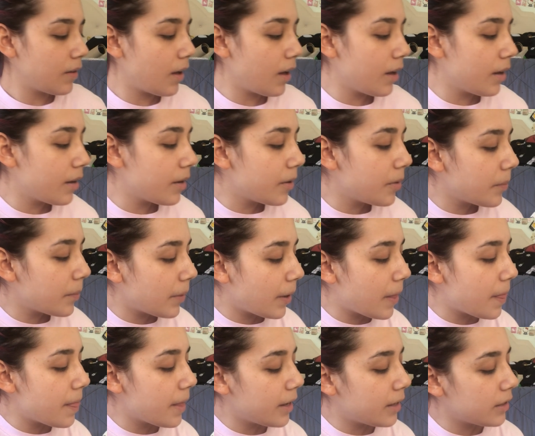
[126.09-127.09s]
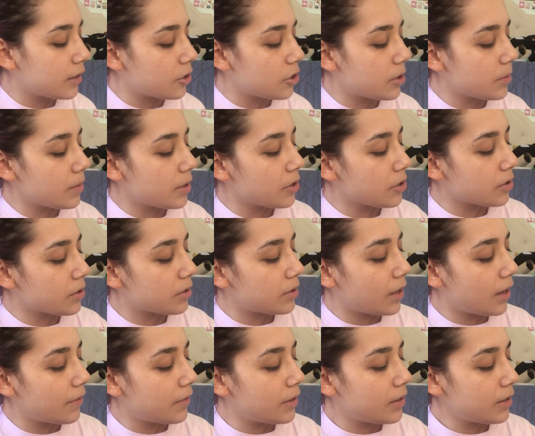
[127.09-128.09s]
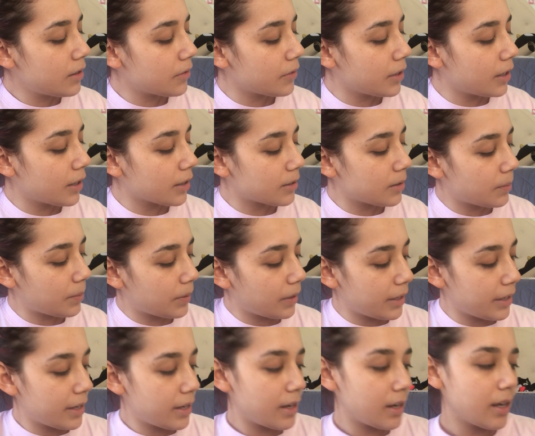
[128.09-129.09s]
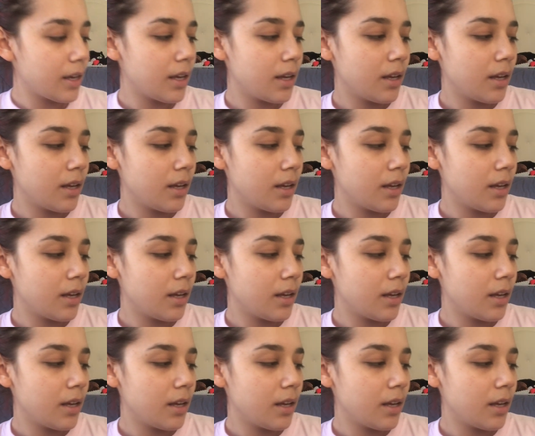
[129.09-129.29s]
And then G major 7, the way I like to play it